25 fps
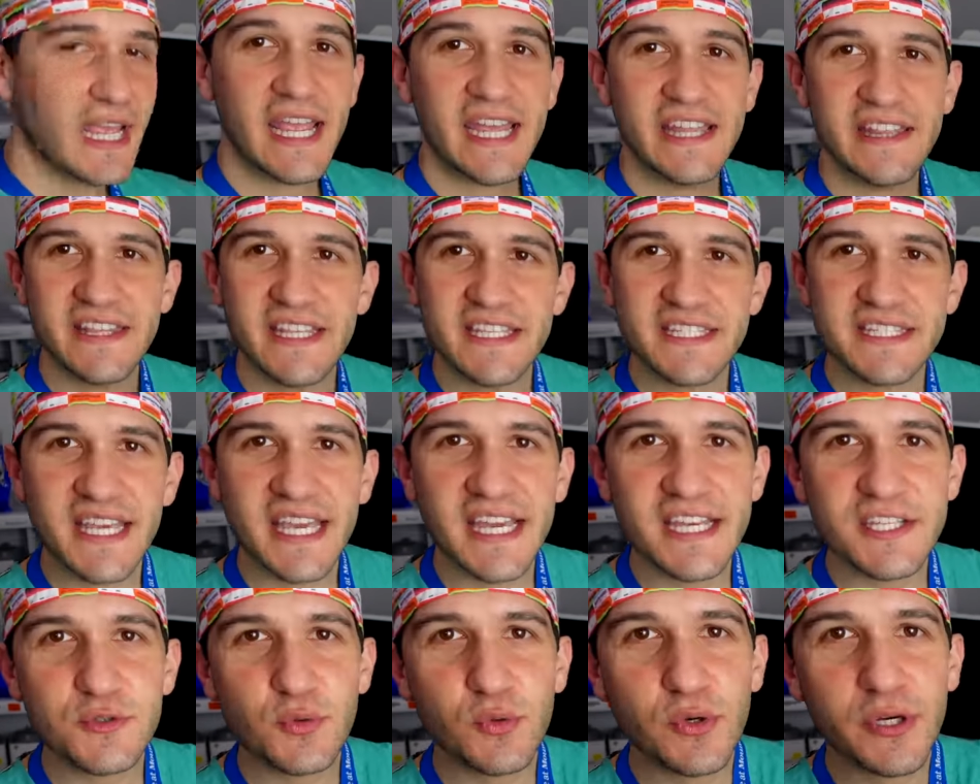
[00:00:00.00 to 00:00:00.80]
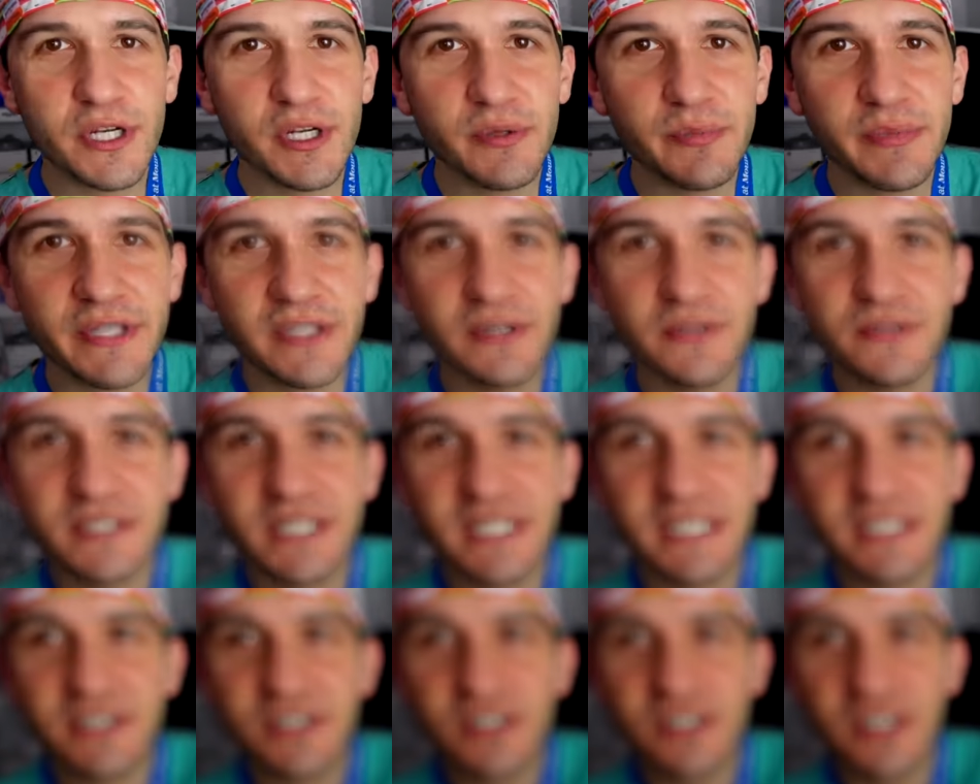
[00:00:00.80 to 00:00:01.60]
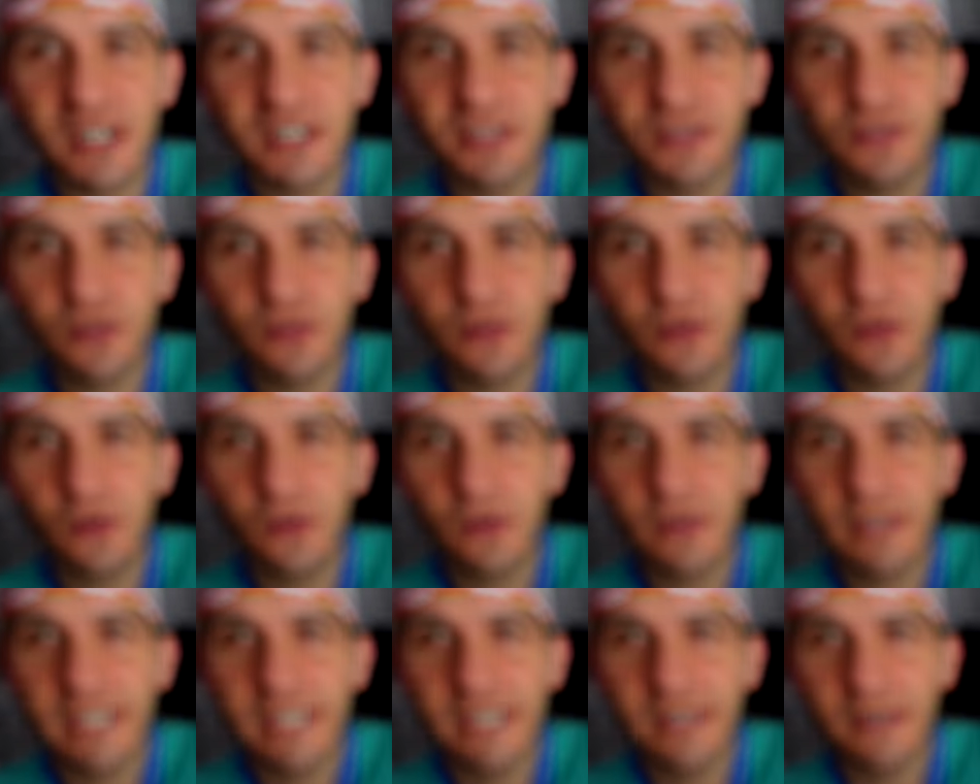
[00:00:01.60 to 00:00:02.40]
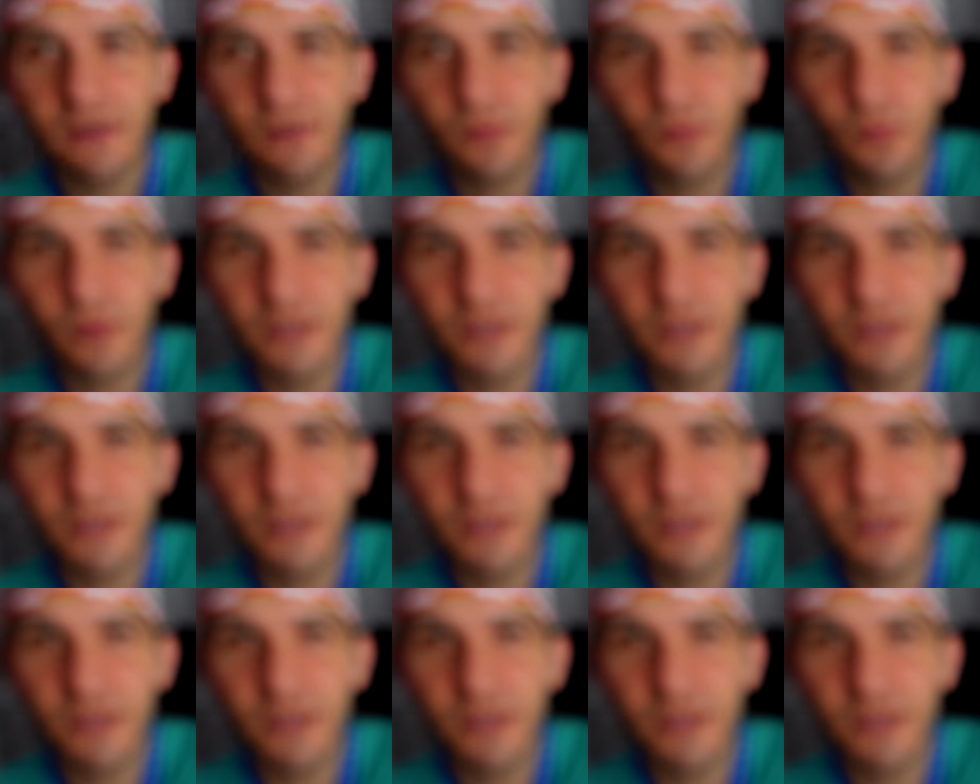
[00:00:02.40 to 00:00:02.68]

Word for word: In this case, we're going to be using succinylcholine,